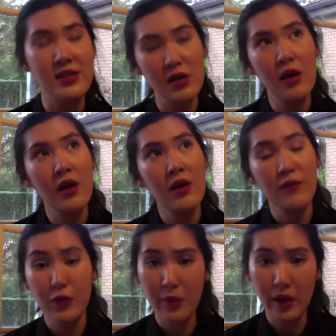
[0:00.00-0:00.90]
I've been
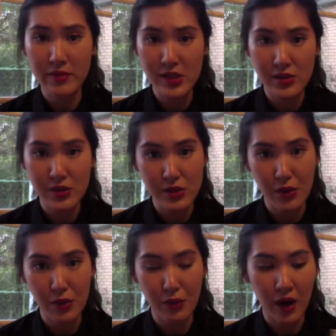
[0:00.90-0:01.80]
using BB cream
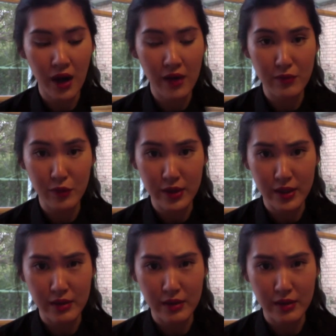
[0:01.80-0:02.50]
this past